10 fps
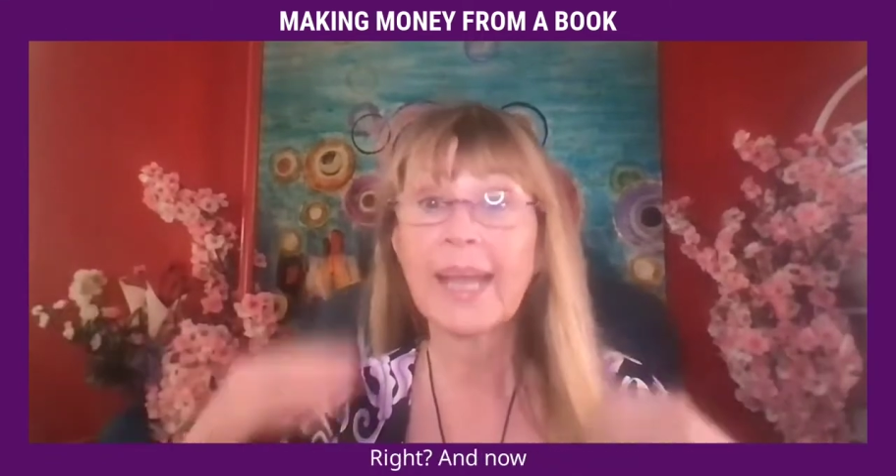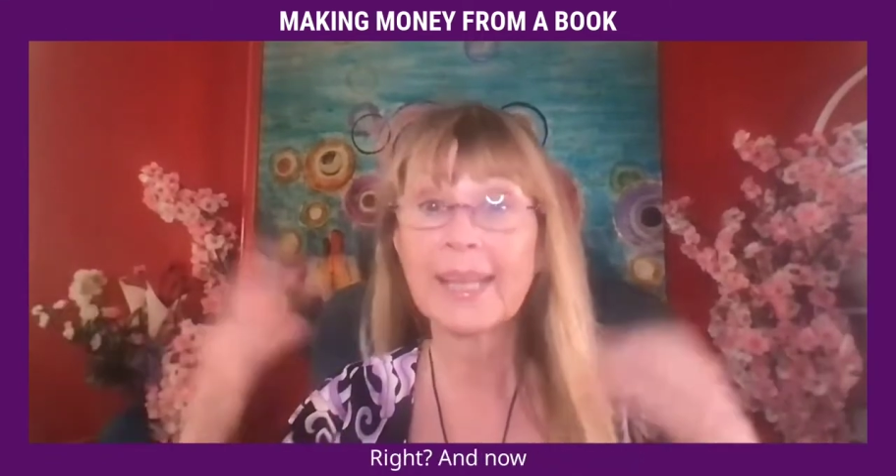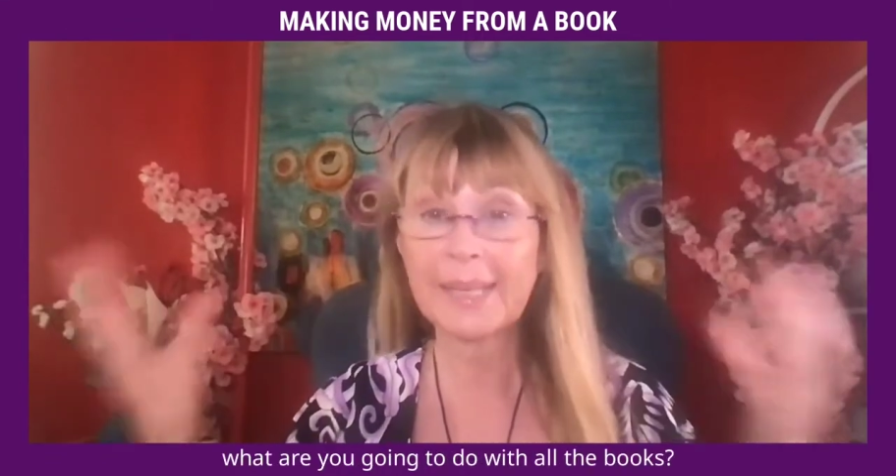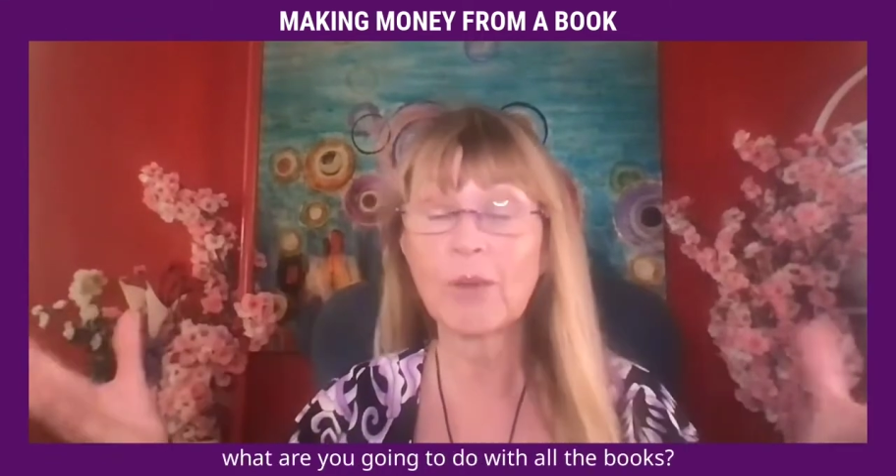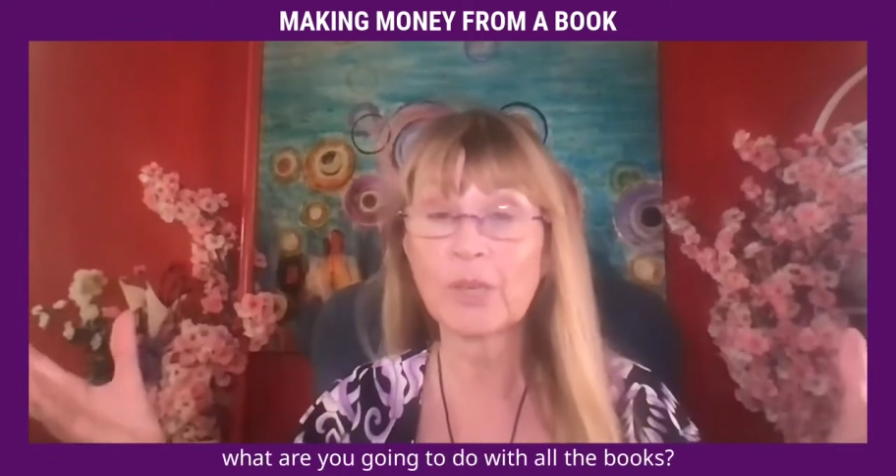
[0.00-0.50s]

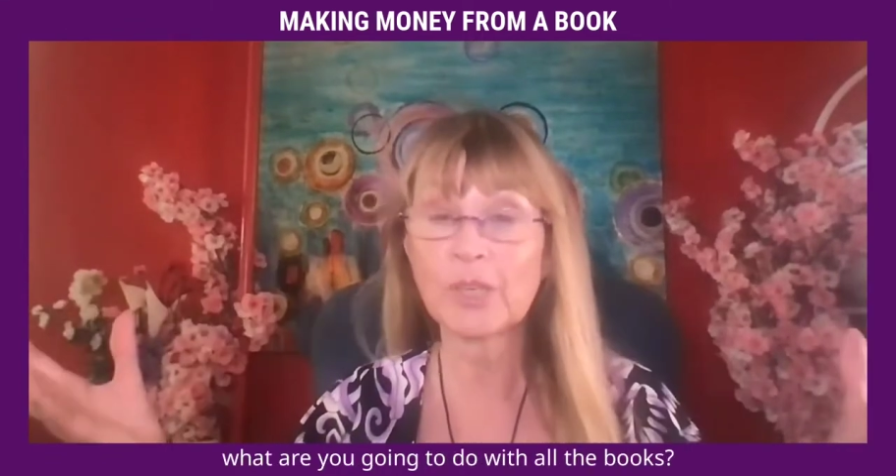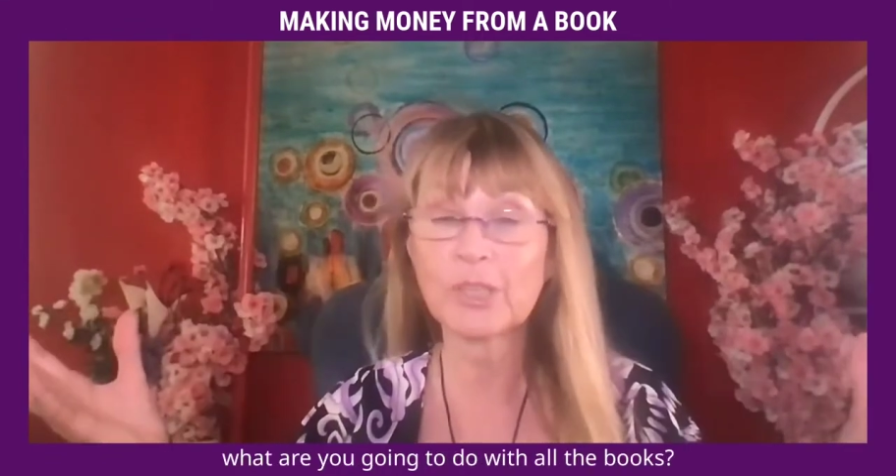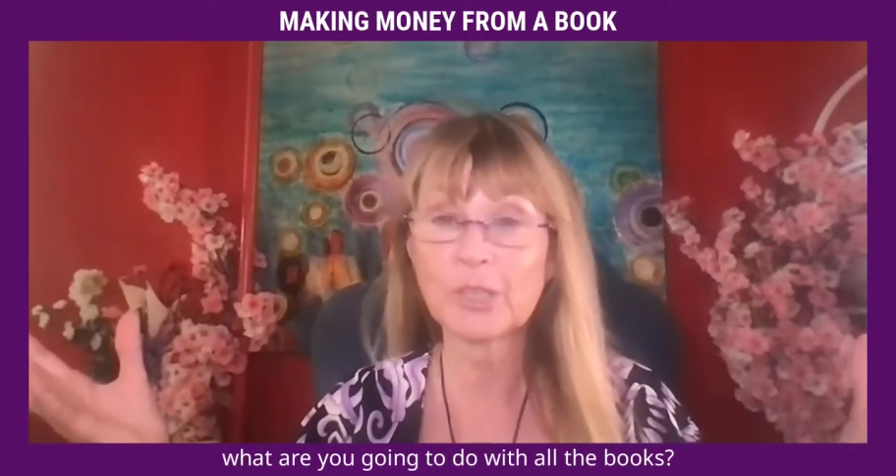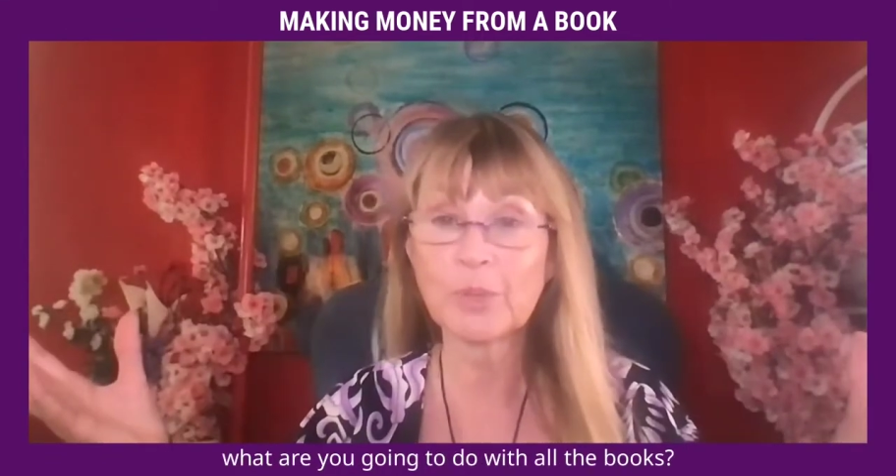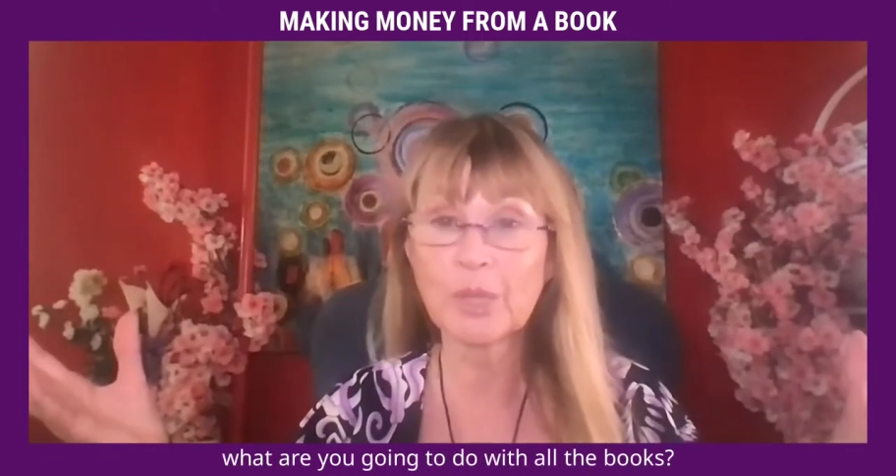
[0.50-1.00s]
And yeah. now what are you
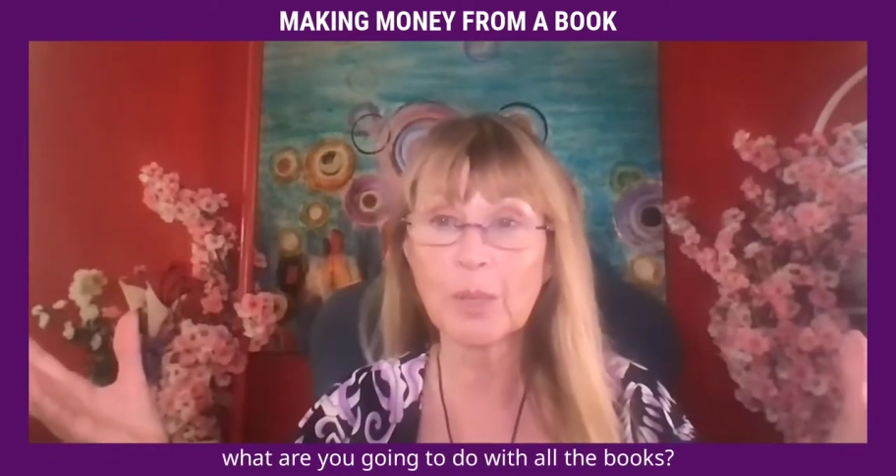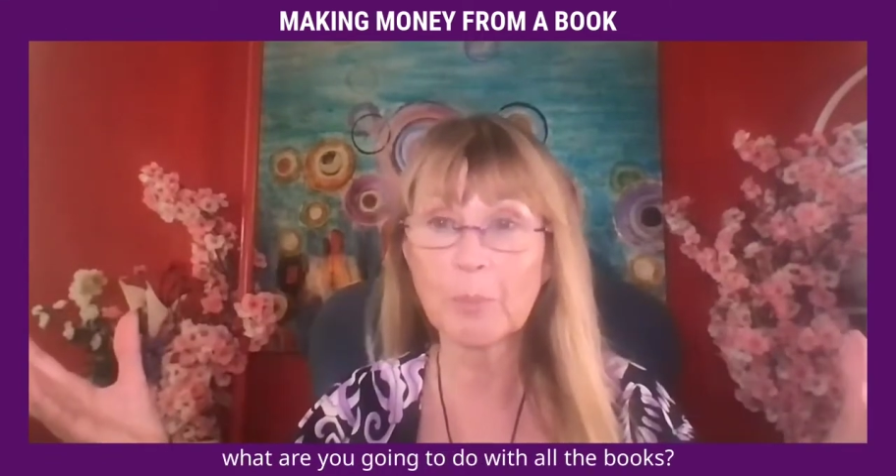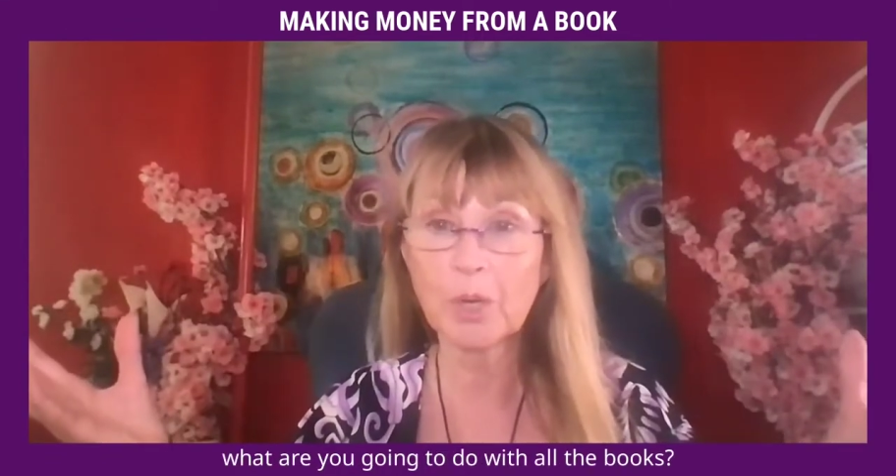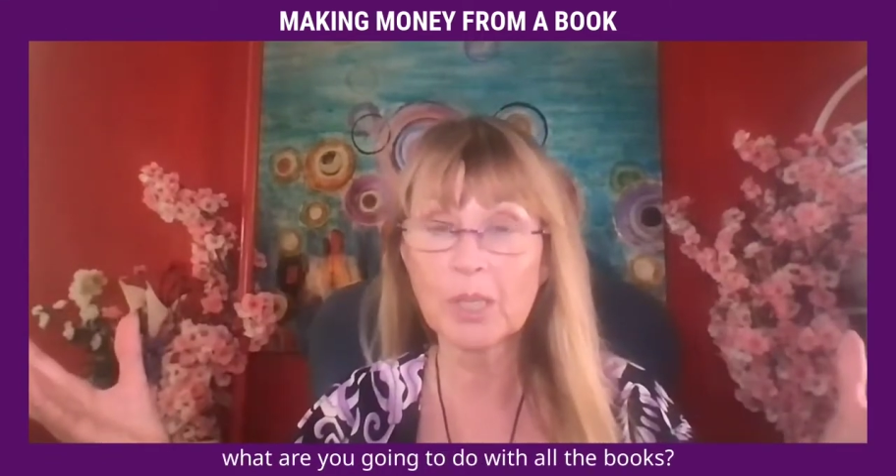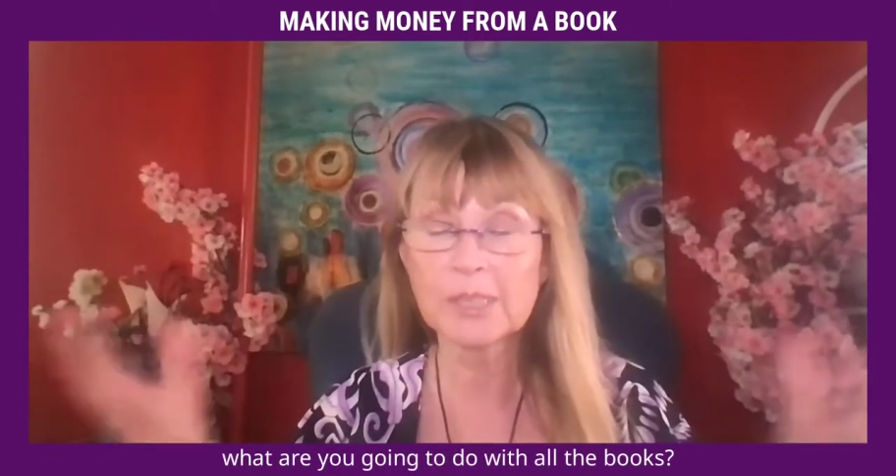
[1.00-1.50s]
going to do with all the
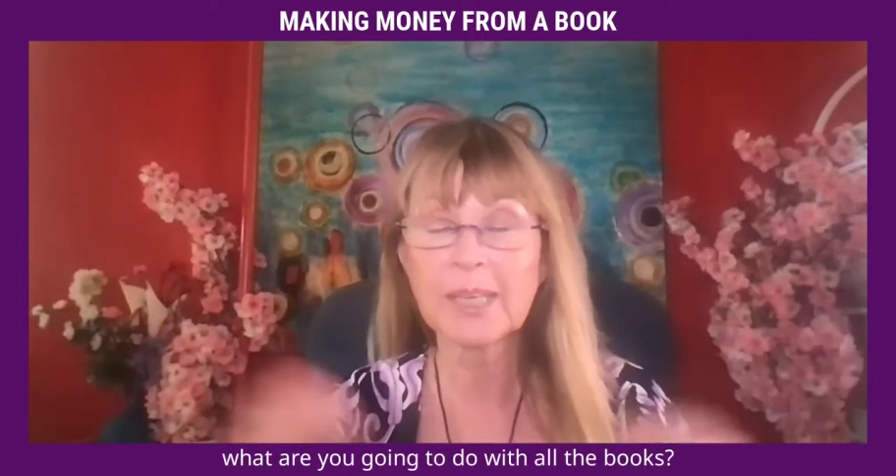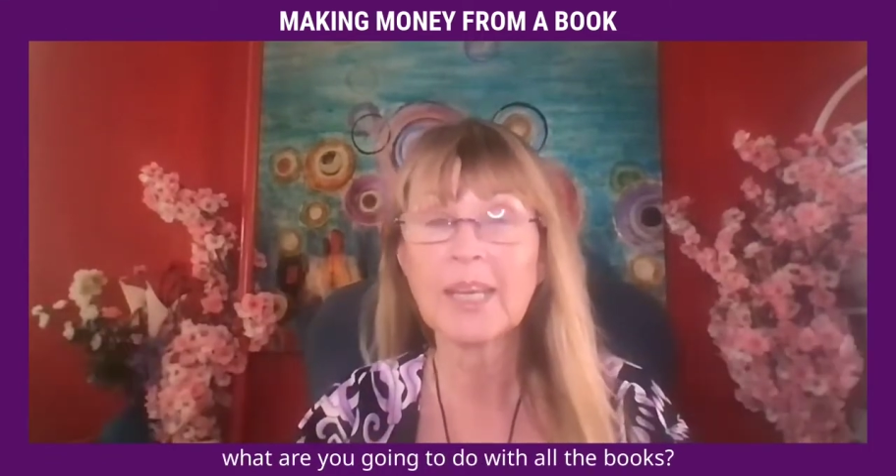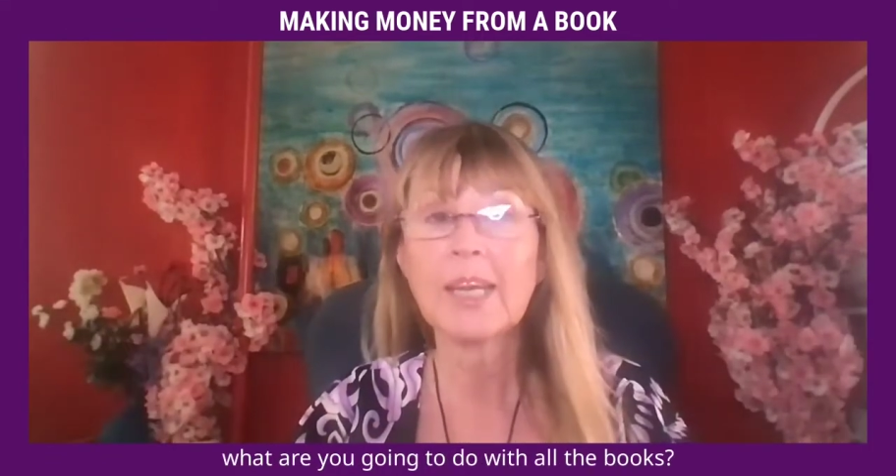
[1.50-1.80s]
books?